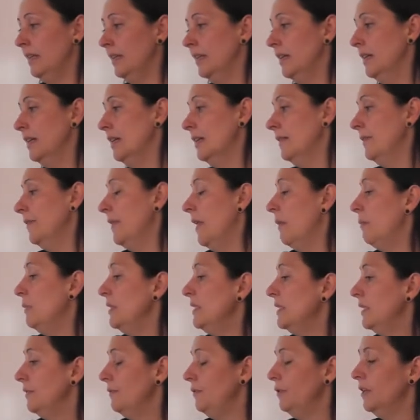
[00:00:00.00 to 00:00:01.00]
That
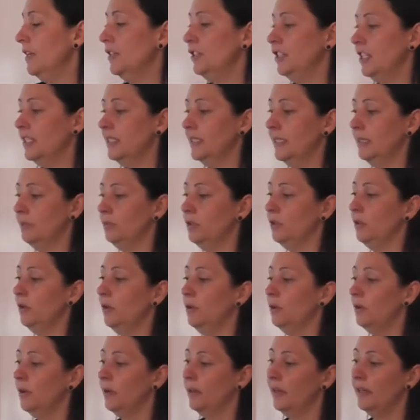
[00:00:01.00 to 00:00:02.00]
means if you adjust them to
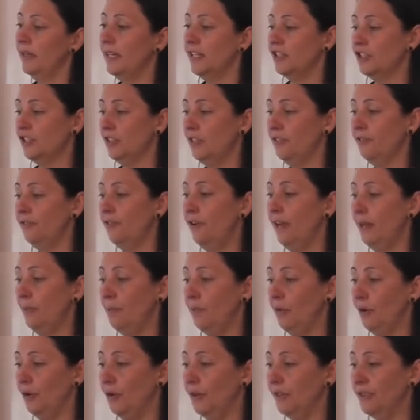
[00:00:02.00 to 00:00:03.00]
local and national
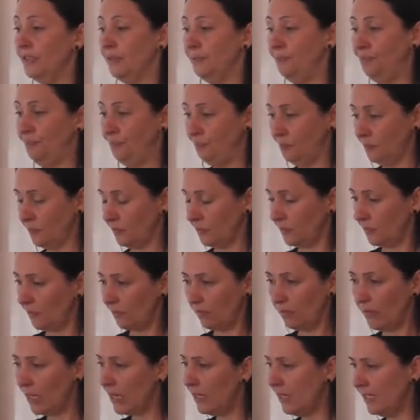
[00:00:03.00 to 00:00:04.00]
frameworks,
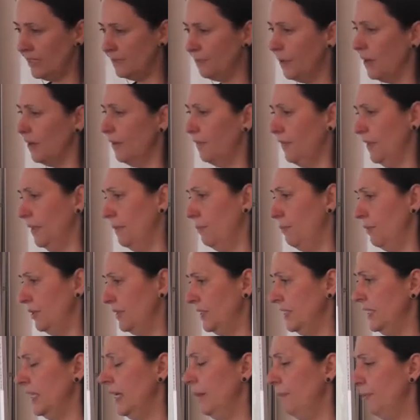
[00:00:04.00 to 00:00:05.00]
as one of the
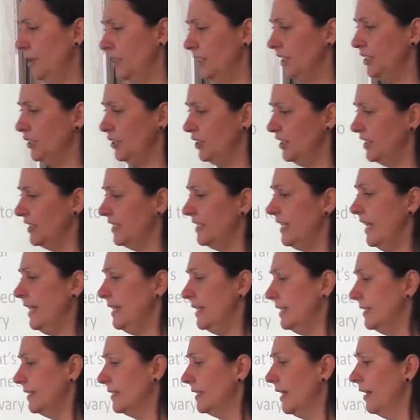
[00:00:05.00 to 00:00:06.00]
practitioners
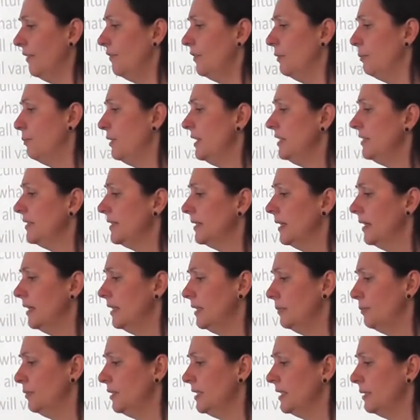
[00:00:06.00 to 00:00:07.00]
stated, it's kind of the
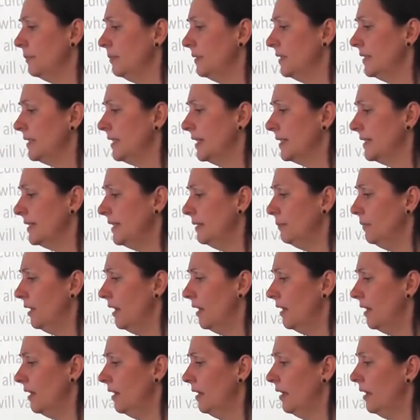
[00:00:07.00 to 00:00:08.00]
principles are
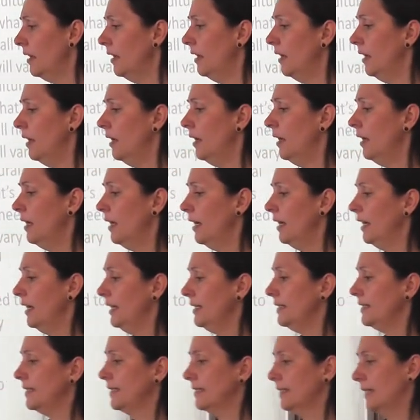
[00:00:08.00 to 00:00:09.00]
similar.
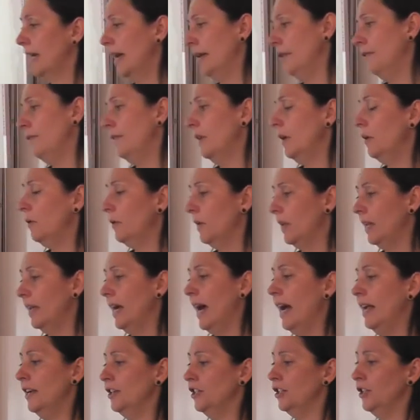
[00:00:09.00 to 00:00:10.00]
It's kind of the local
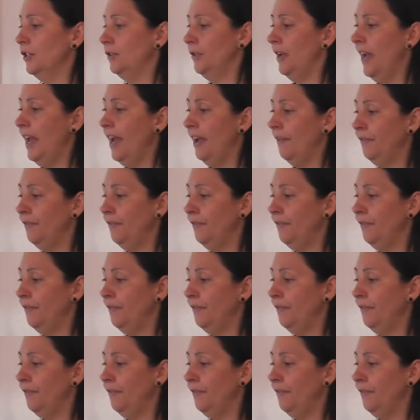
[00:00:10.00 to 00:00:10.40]
culture you